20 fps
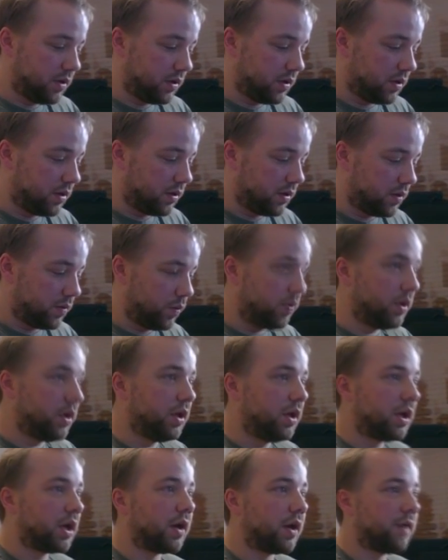We
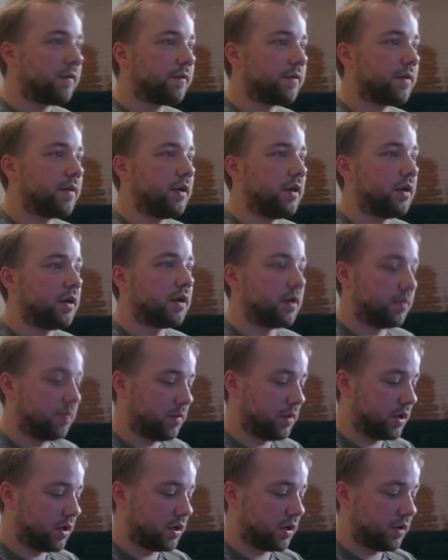have the
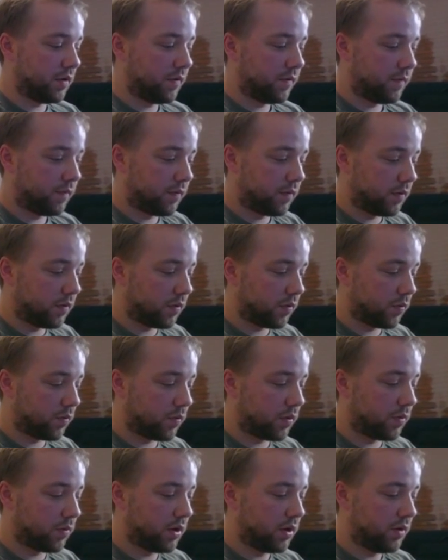number
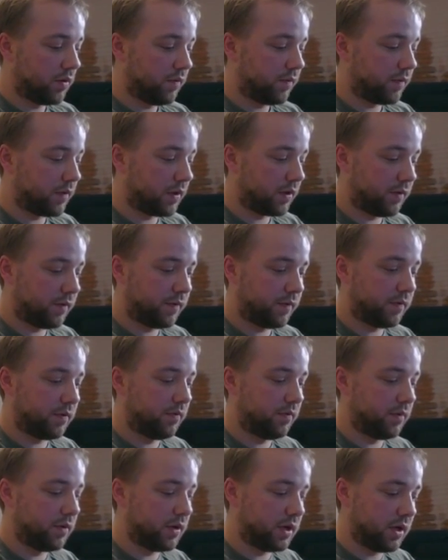
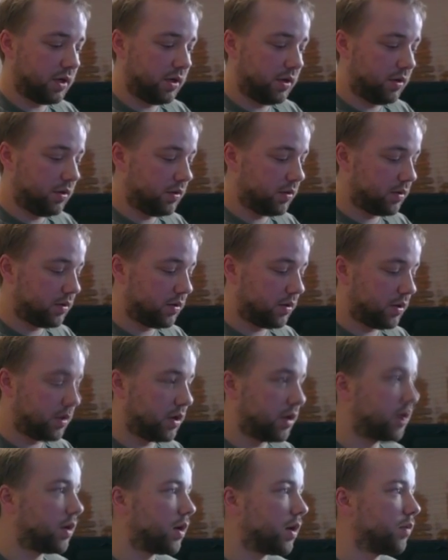411529, and I
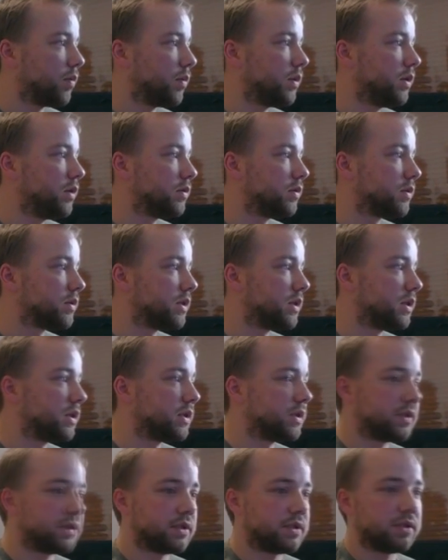will use
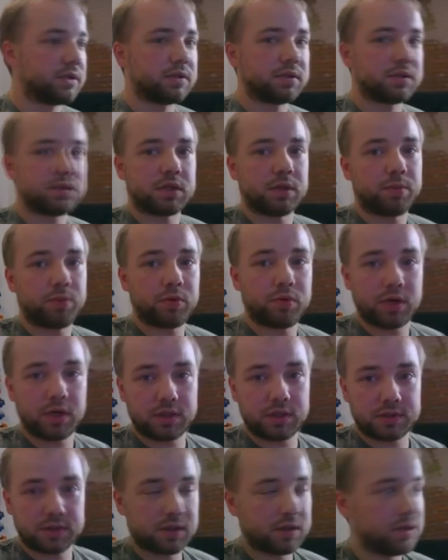this
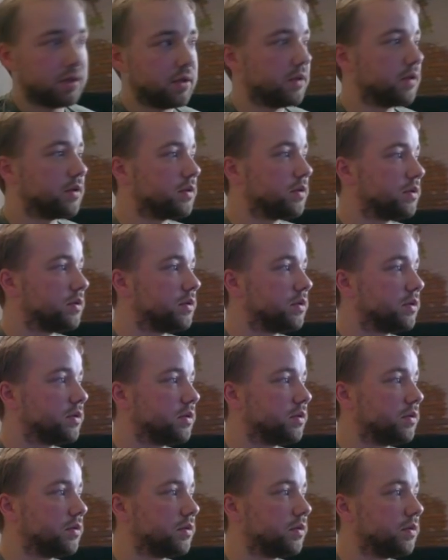separator
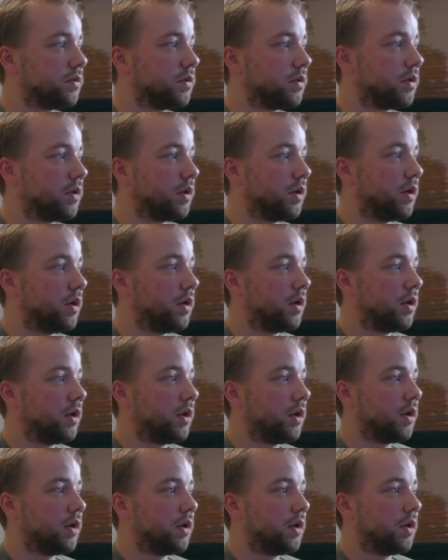to
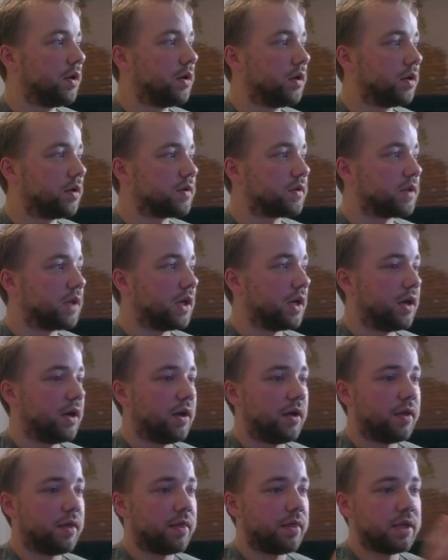say
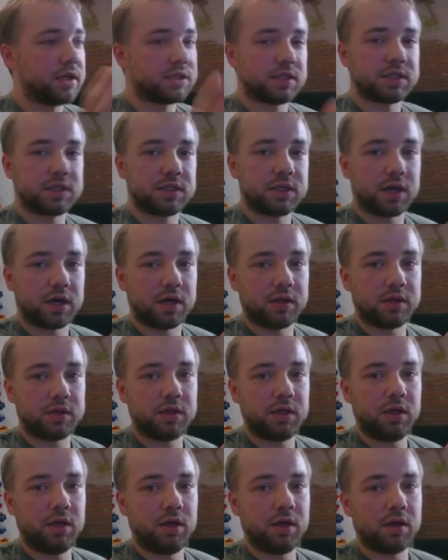this is the ID,
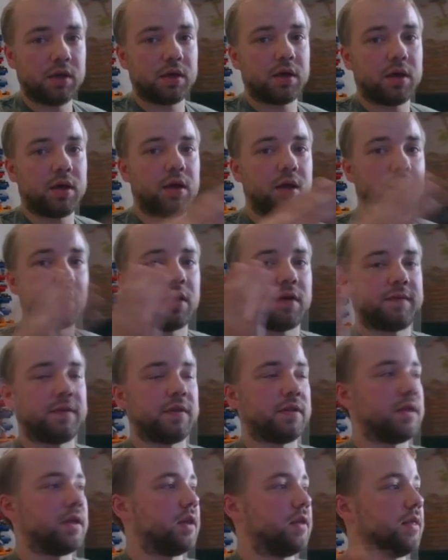and after that
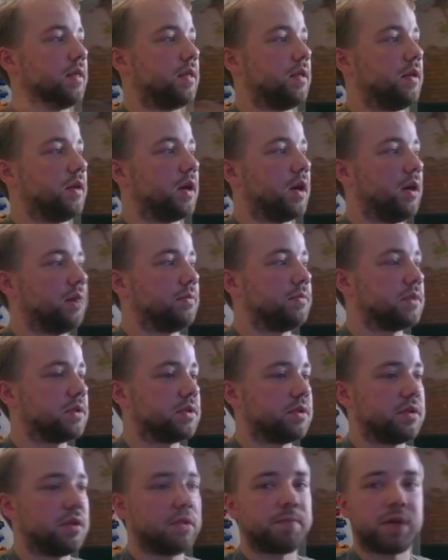comes the
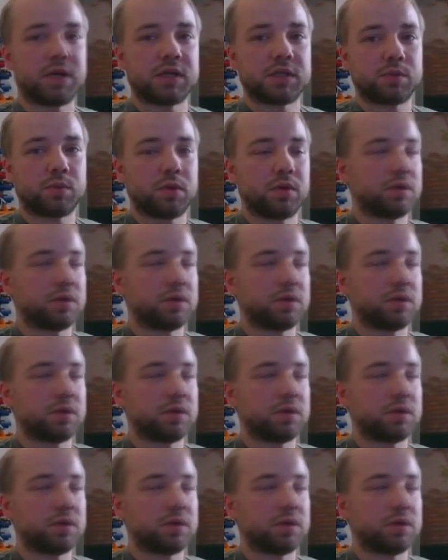password.